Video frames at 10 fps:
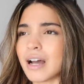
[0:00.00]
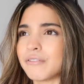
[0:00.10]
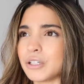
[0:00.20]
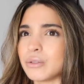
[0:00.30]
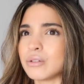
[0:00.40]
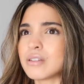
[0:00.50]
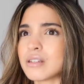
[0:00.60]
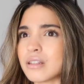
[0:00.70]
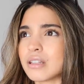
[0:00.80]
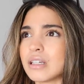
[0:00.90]
I've
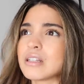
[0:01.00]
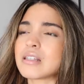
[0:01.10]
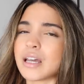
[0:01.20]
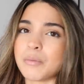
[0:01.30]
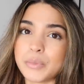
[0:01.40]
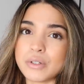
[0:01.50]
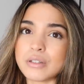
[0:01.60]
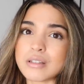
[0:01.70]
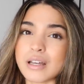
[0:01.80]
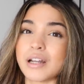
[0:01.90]
used the
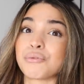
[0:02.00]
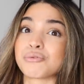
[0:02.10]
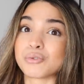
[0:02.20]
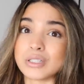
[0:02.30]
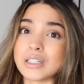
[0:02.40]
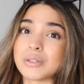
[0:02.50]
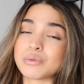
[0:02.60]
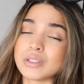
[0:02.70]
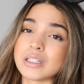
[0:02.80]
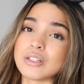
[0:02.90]
samples and I really,
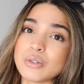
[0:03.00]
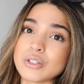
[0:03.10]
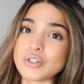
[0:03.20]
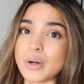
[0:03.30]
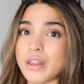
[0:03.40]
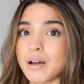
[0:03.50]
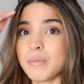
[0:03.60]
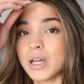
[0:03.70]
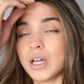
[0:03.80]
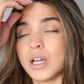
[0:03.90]
really do enjoy them.